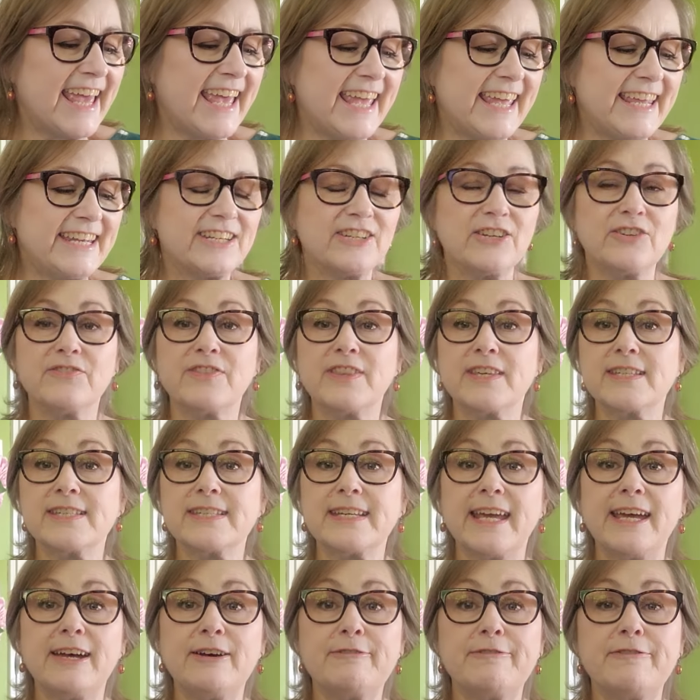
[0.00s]
And this
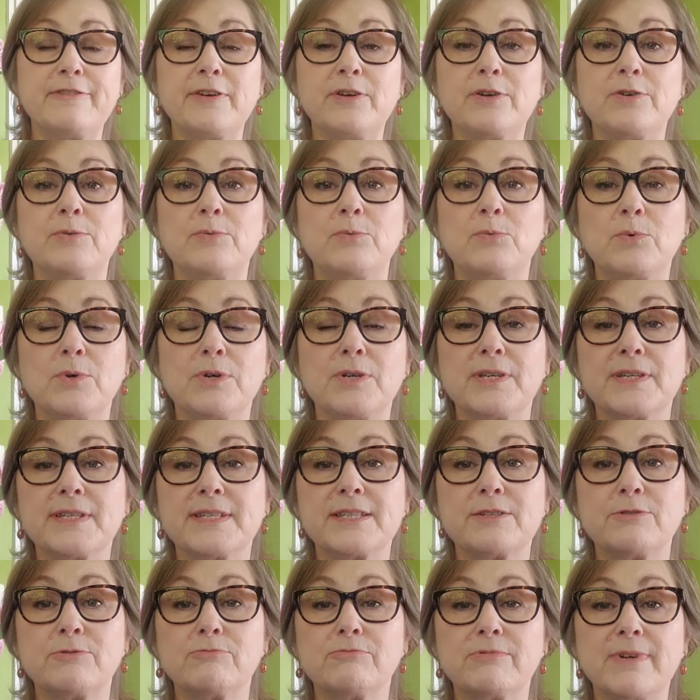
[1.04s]
outfit
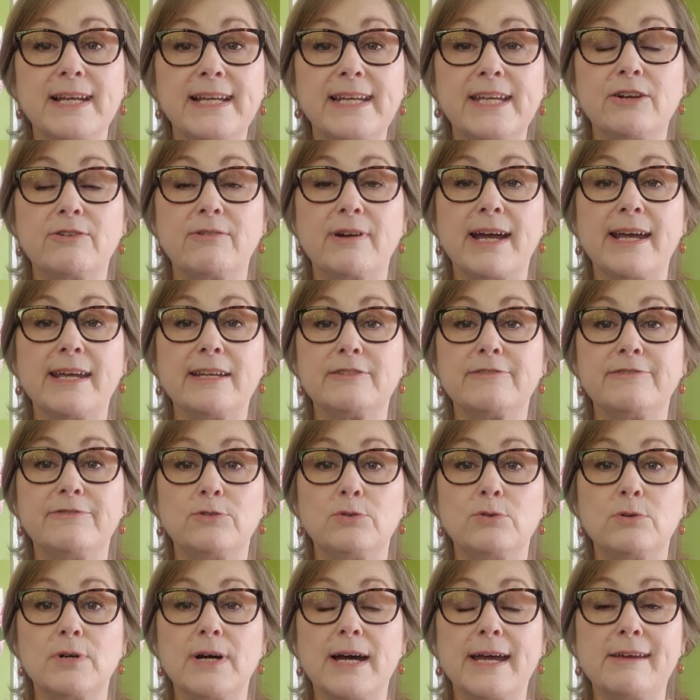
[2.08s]
was really great
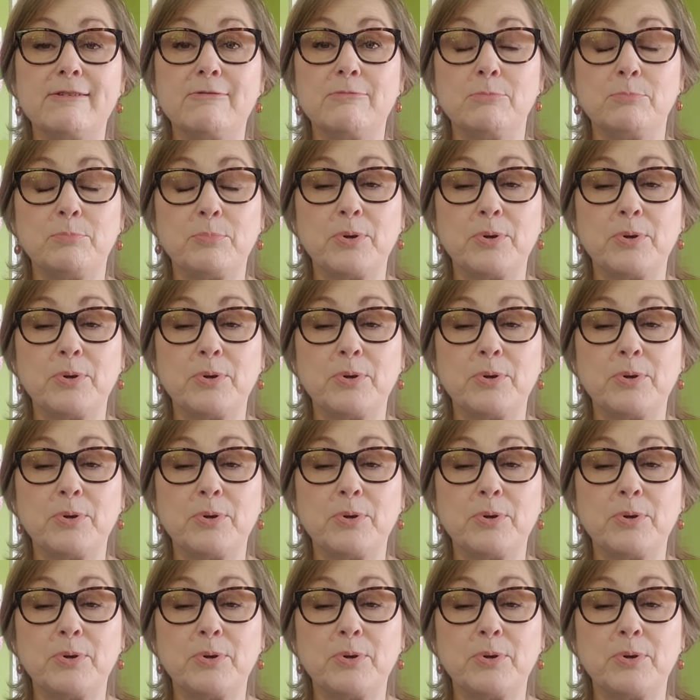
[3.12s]
for a